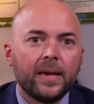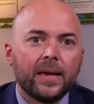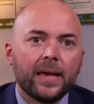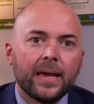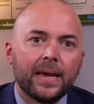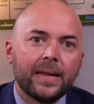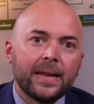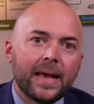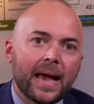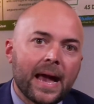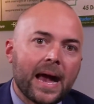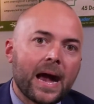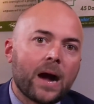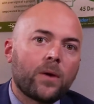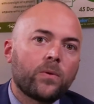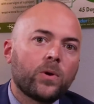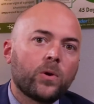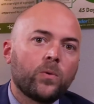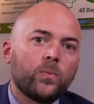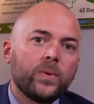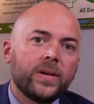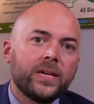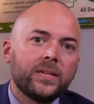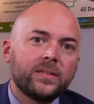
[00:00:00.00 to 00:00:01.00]
And how are
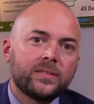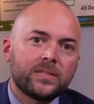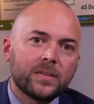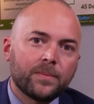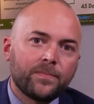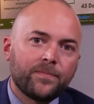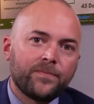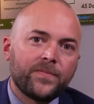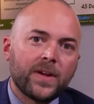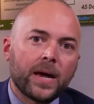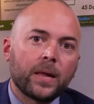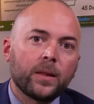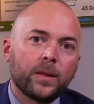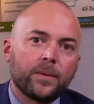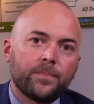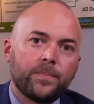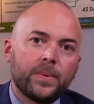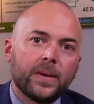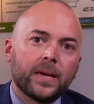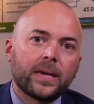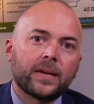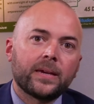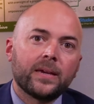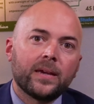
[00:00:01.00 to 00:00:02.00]
we
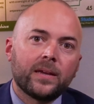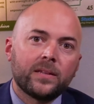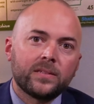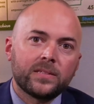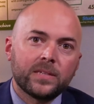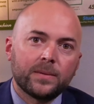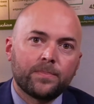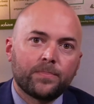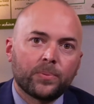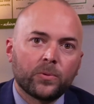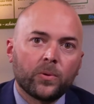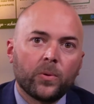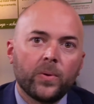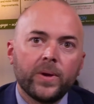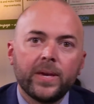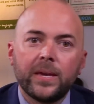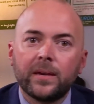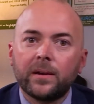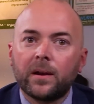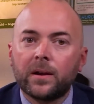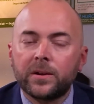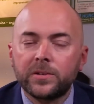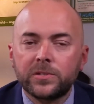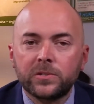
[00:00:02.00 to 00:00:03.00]
developing and deploying
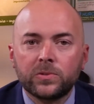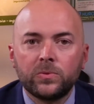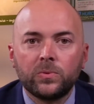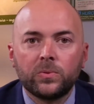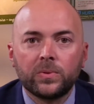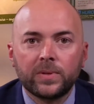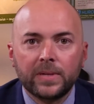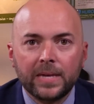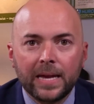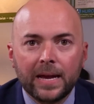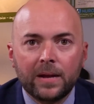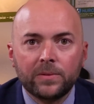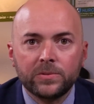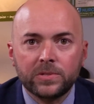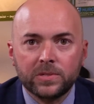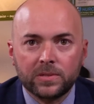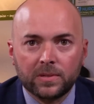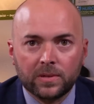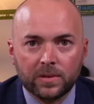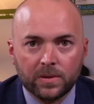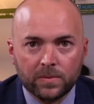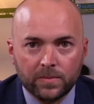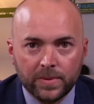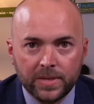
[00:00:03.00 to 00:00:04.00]
our school
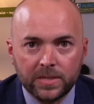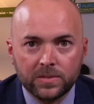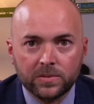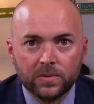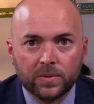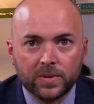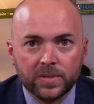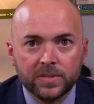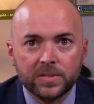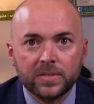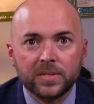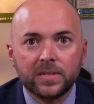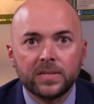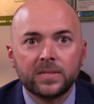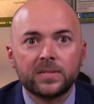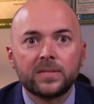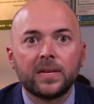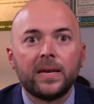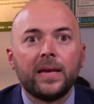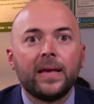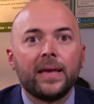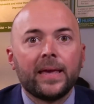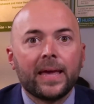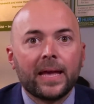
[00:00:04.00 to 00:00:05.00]
counselor resources
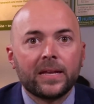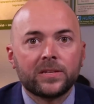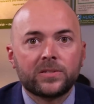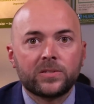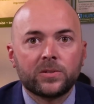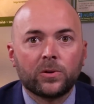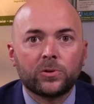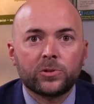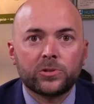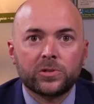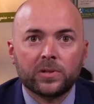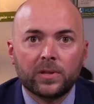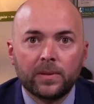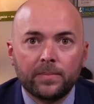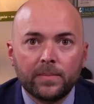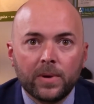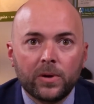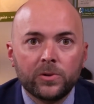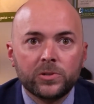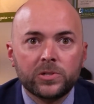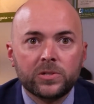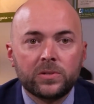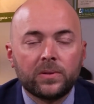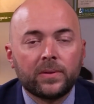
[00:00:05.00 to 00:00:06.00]
and social
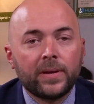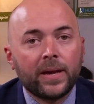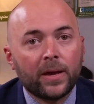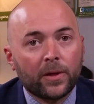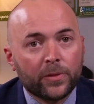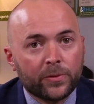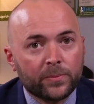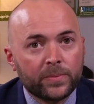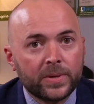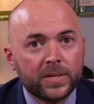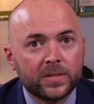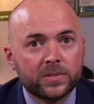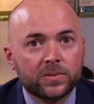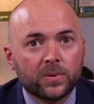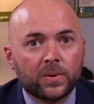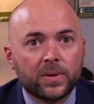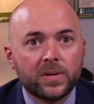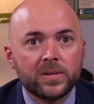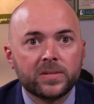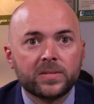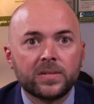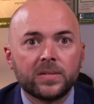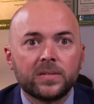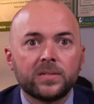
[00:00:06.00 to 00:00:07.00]
emotional health
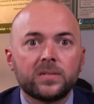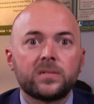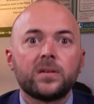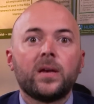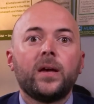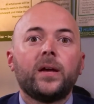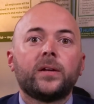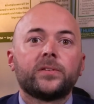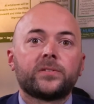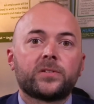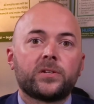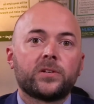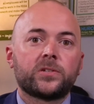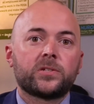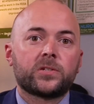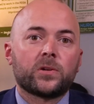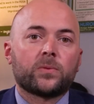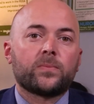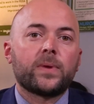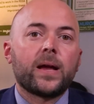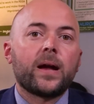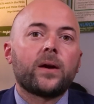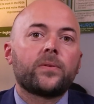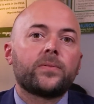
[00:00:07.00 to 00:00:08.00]
resources to
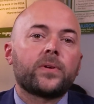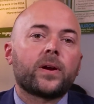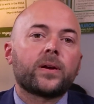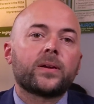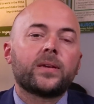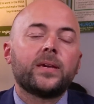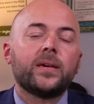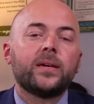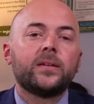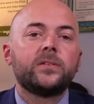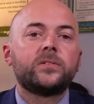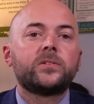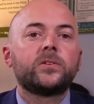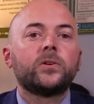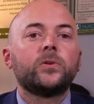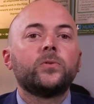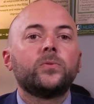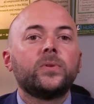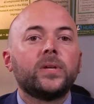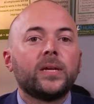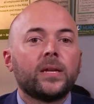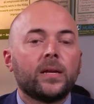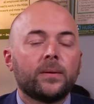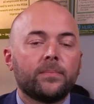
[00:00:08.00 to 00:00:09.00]
surround our kids who
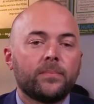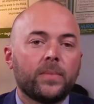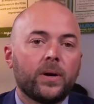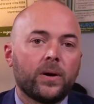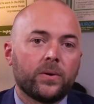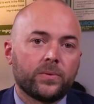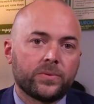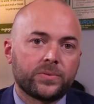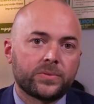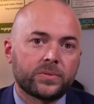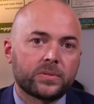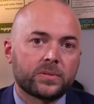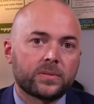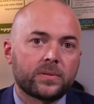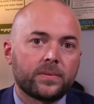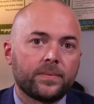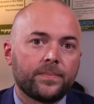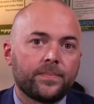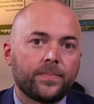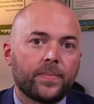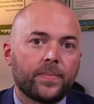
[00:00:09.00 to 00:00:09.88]
need it most?